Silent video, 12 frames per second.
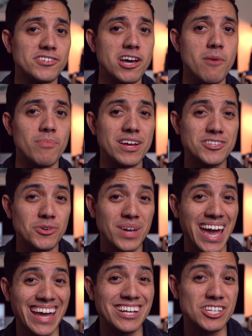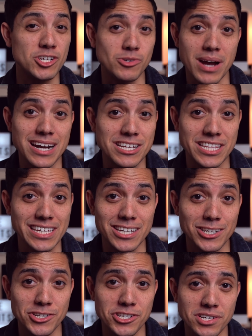up, it's okay to scratch the
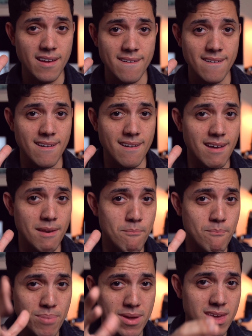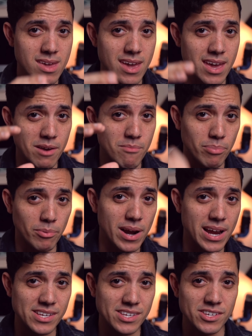itch and be and
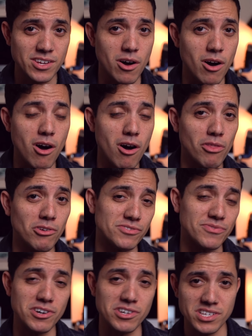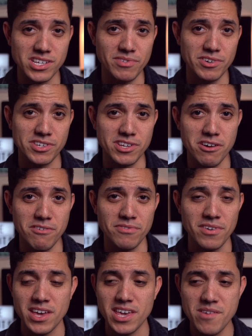embrace all those versions of yourself,
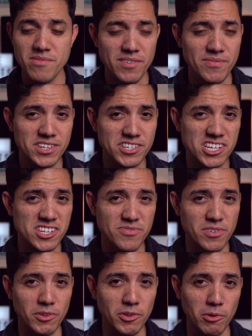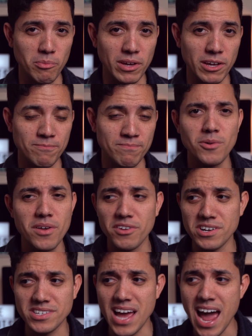even if it's just for a little bit. Whether
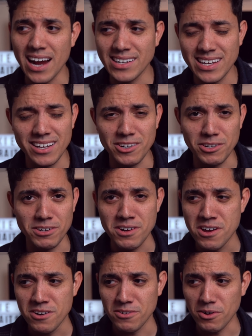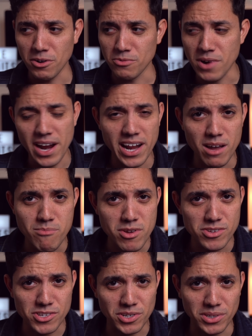it's acting or writing a
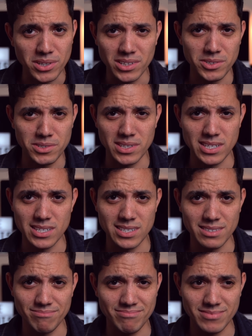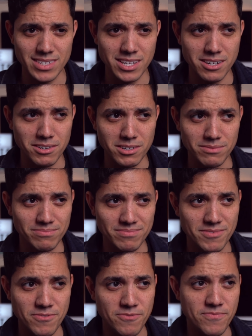musical or
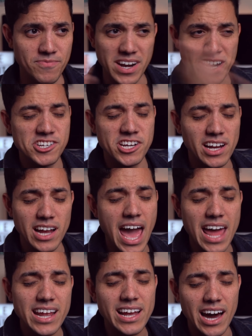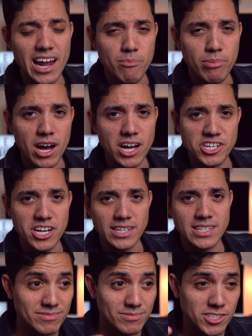finishing any kind of
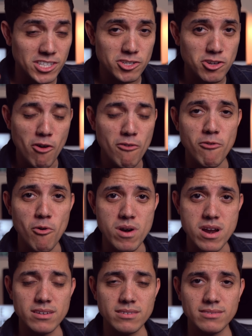project, just go for it.